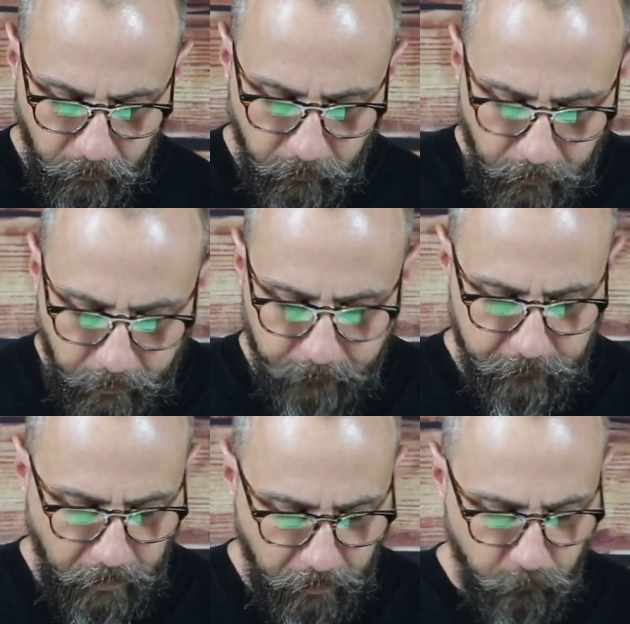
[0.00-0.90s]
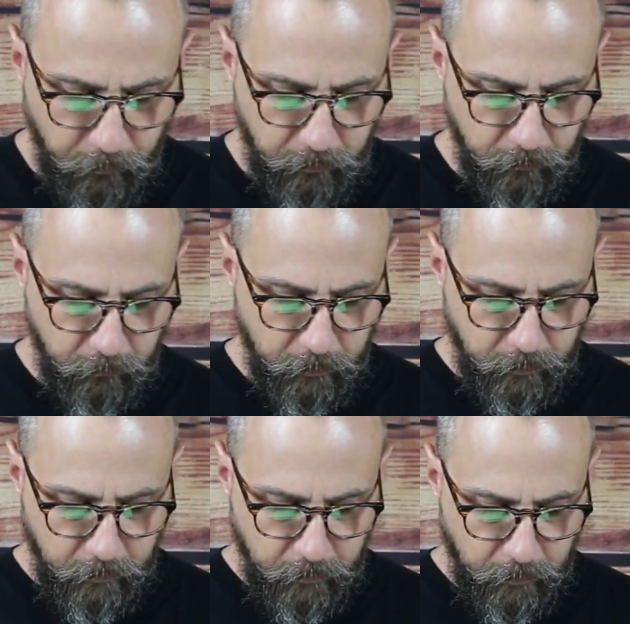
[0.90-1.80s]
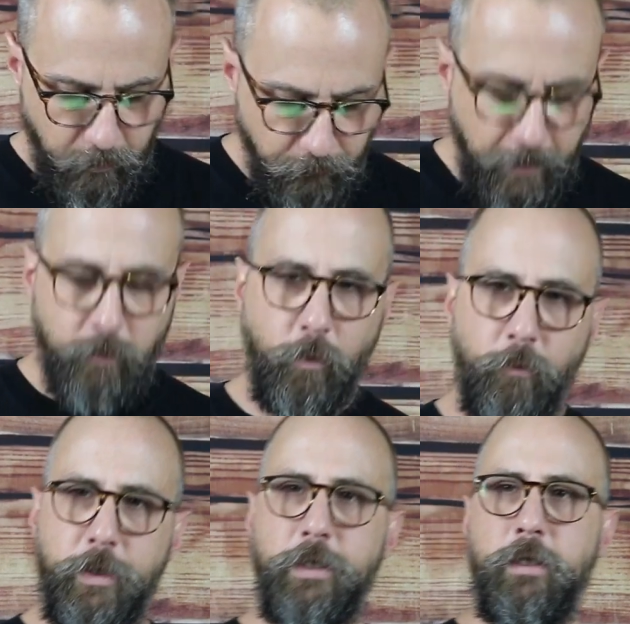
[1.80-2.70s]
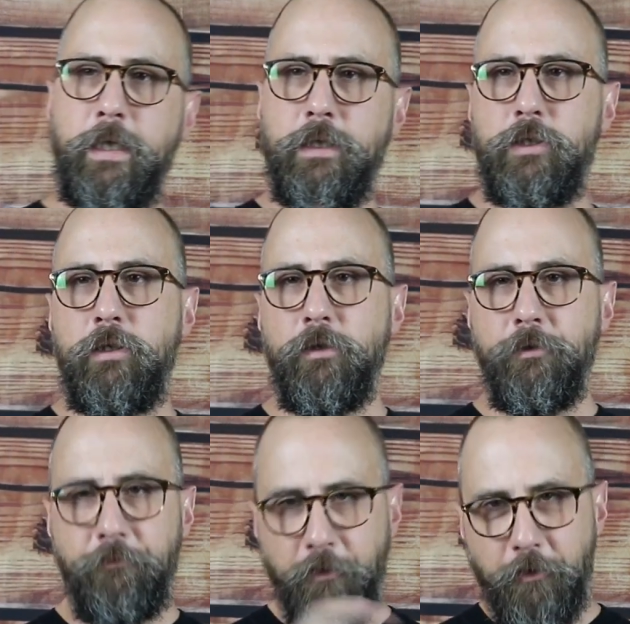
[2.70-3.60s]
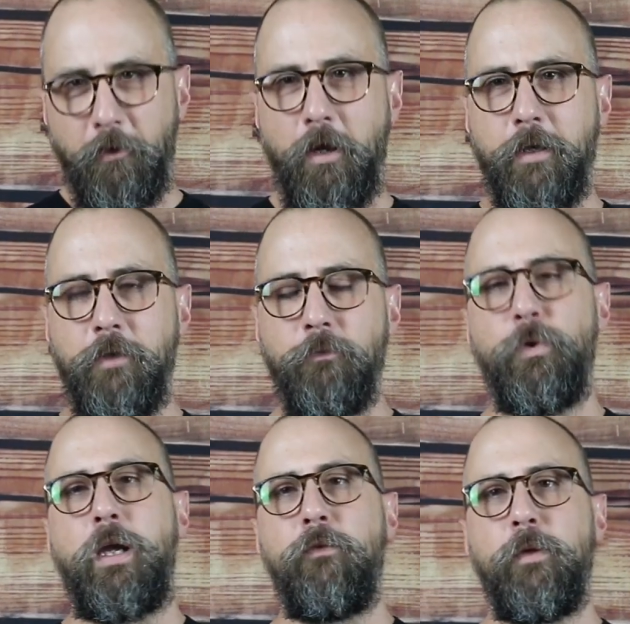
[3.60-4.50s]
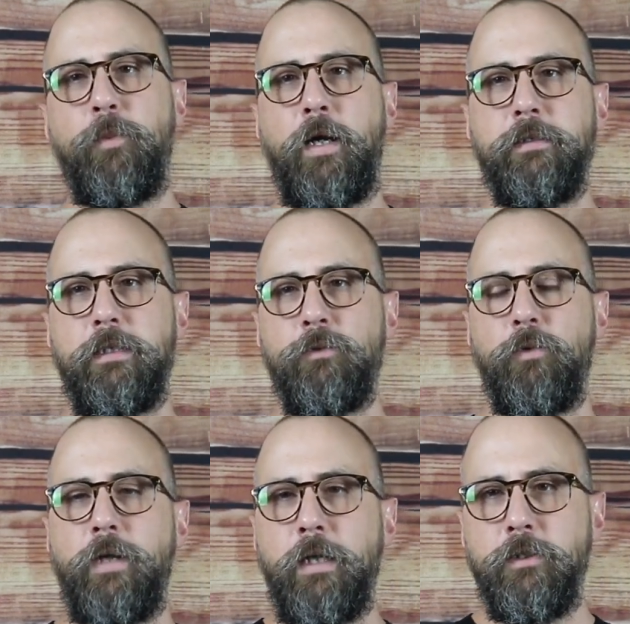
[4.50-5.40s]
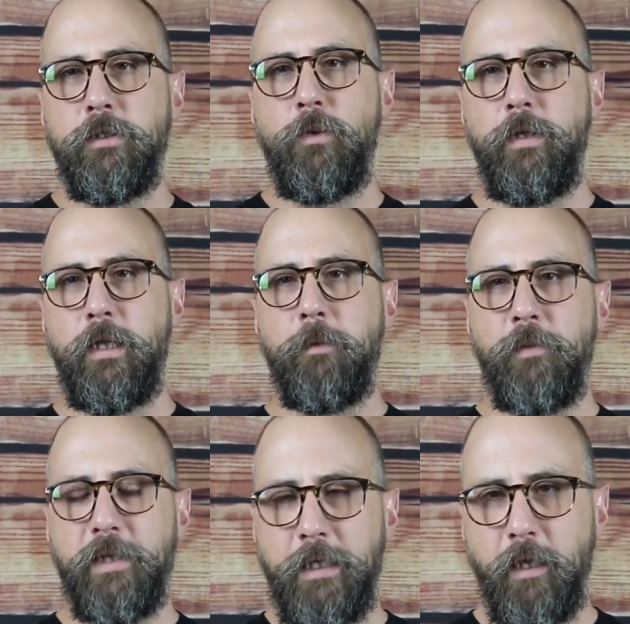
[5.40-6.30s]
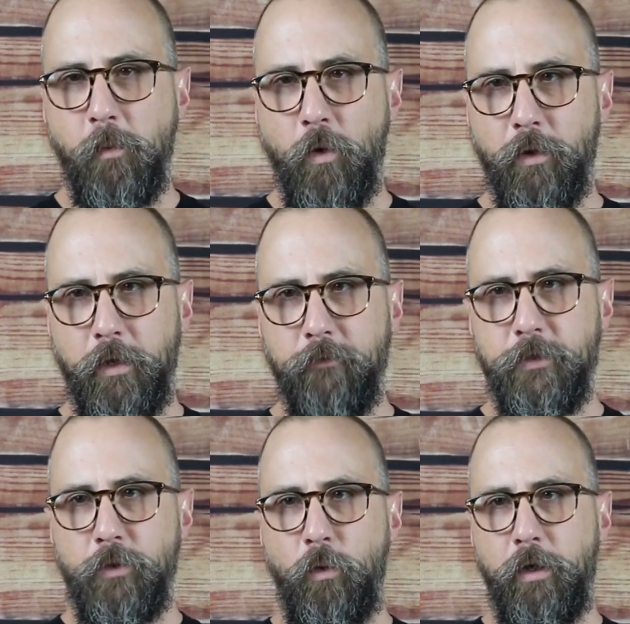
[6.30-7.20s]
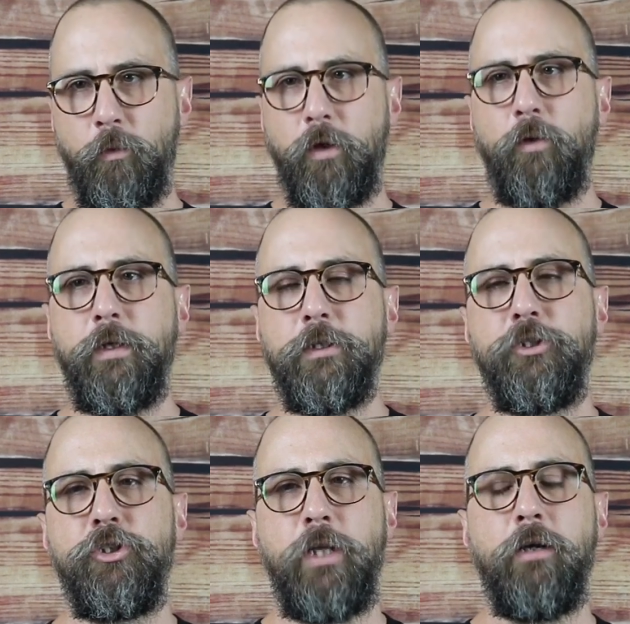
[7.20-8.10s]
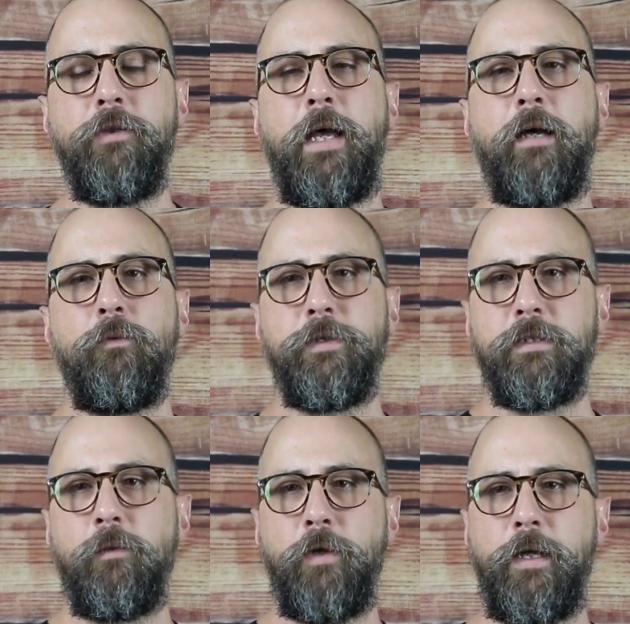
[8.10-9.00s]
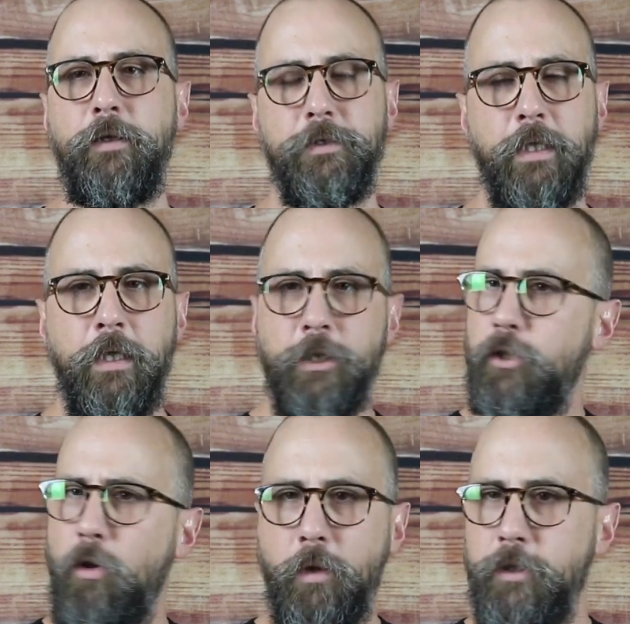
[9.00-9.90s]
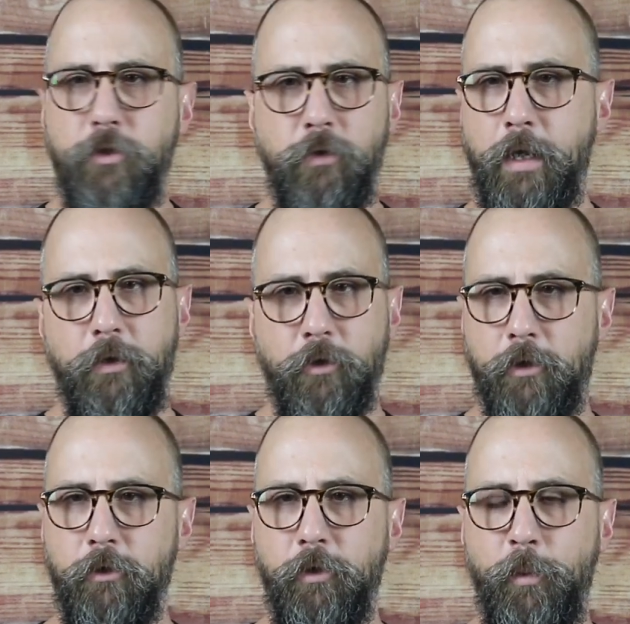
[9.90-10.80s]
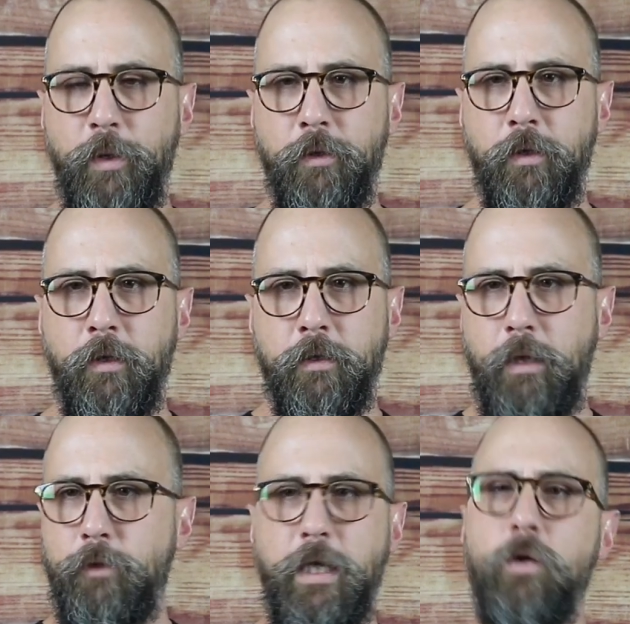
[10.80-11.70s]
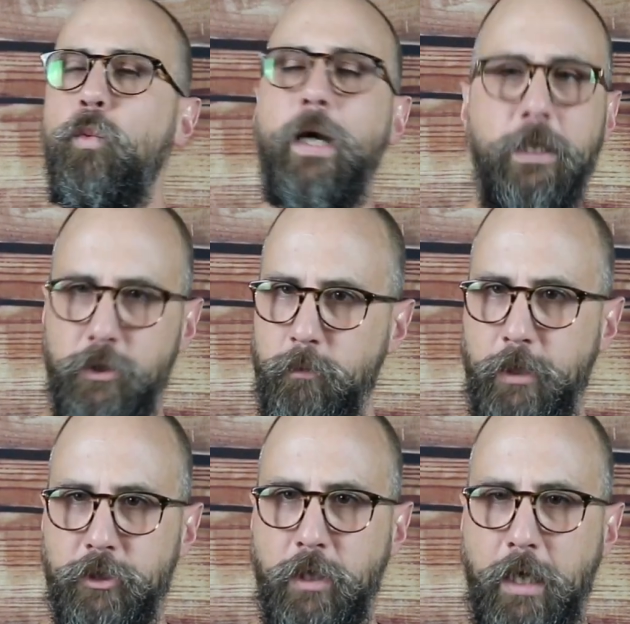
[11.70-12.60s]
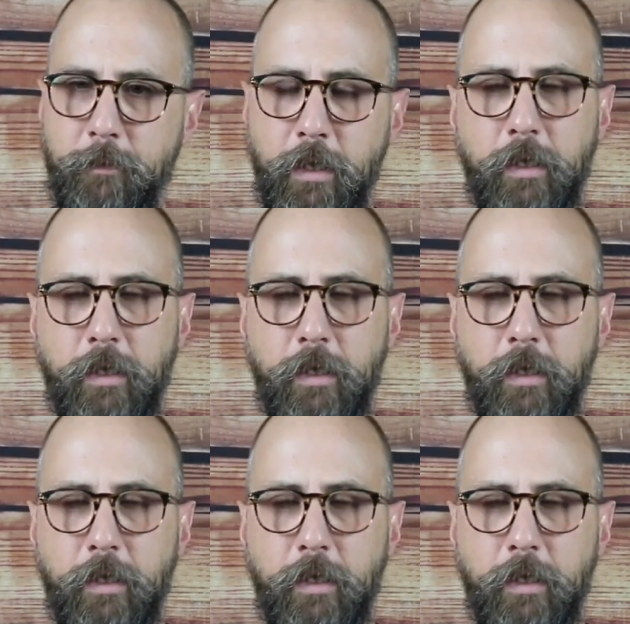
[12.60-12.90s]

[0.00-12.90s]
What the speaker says: a lot of time with you. And in fact, when we get further on in the recovery process, we're not just going to complete a moral inventory, we're going to share that with someone else. You don't want to do that in your group. That would take way too much time, and